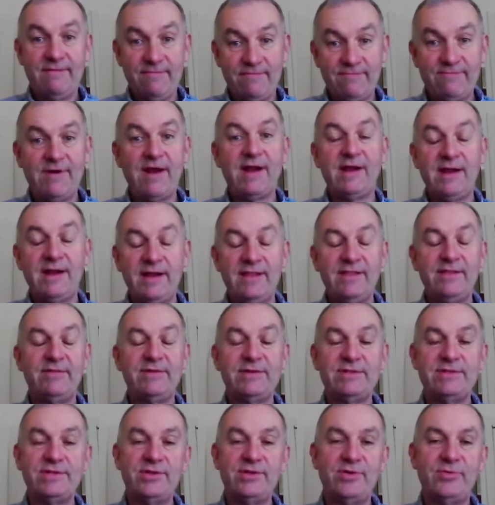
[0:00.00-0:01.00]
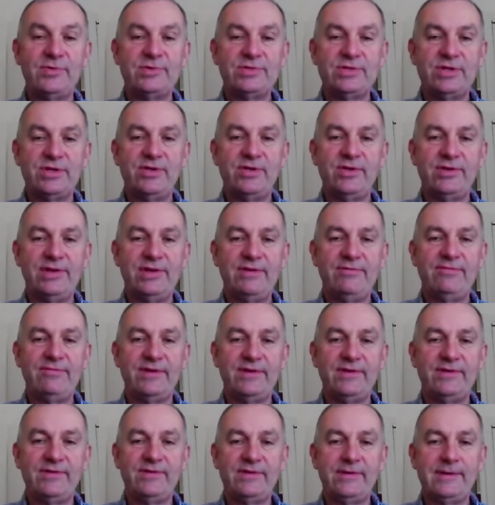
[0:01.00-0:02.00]
Frankly, there isn't always a lot of
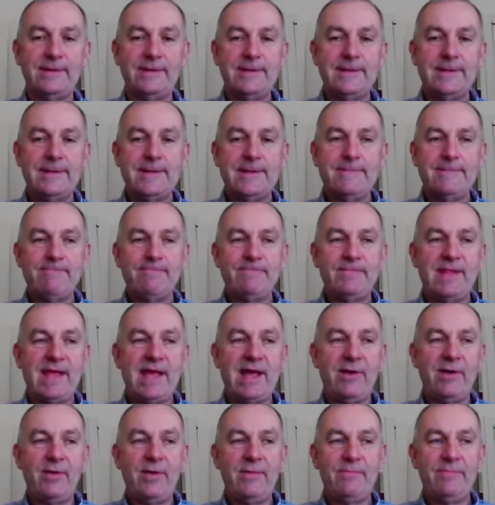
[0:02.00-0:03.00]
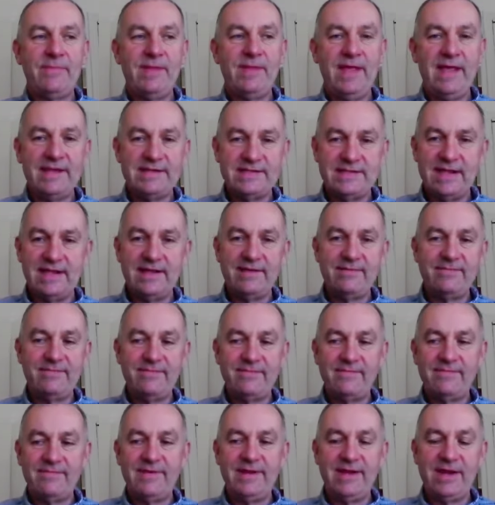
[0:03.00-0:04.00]
difference. Now, is it,
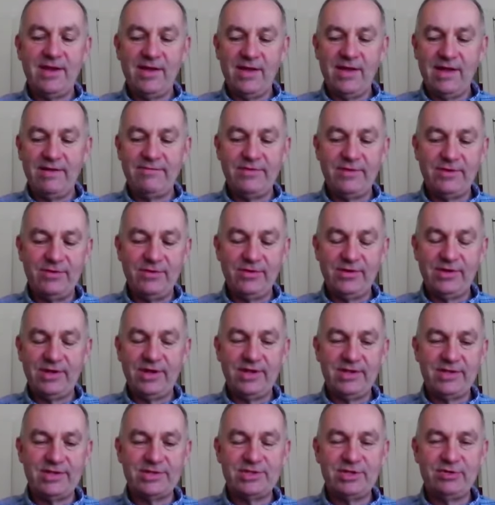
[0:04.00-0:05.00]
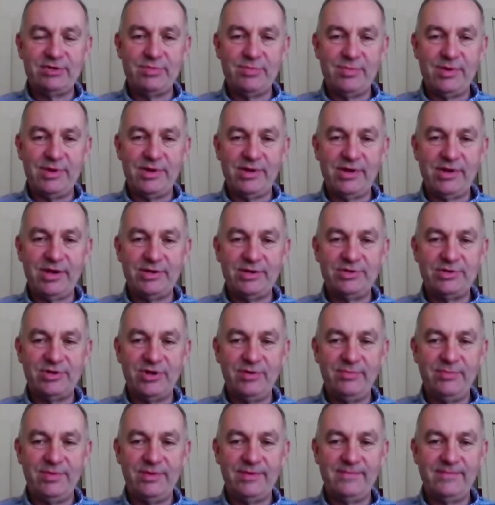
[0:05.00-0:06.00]
if you look at the supermarket
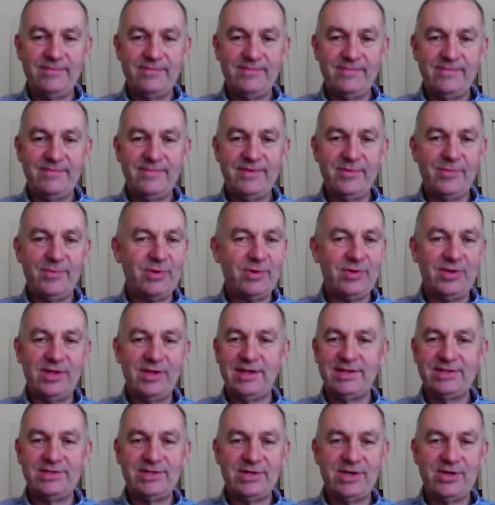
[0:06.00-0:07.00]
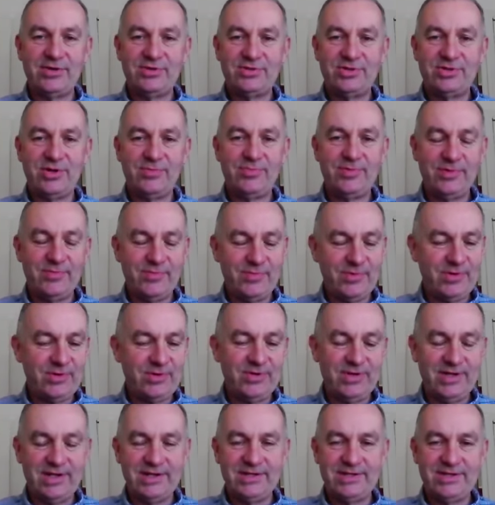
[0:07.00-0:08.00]
job, we all like to go shopping, we all
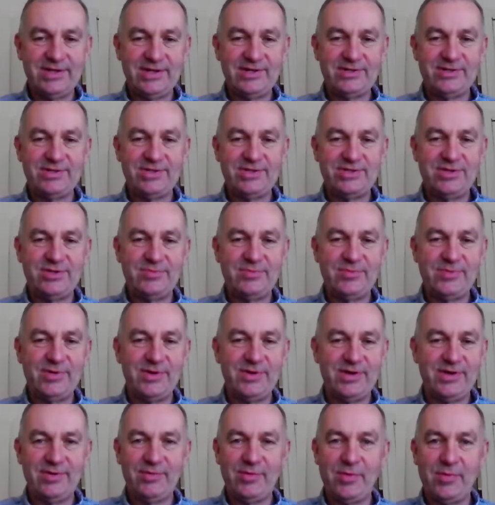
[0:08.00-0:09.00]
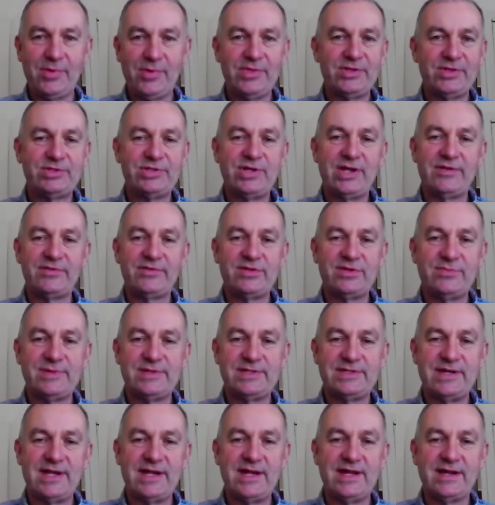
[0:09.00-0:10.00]
like to go to the supermarket, we want the shelves to be
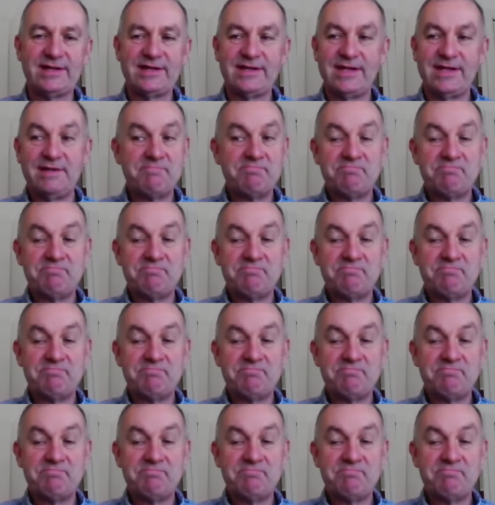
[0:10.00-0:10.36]
stacked.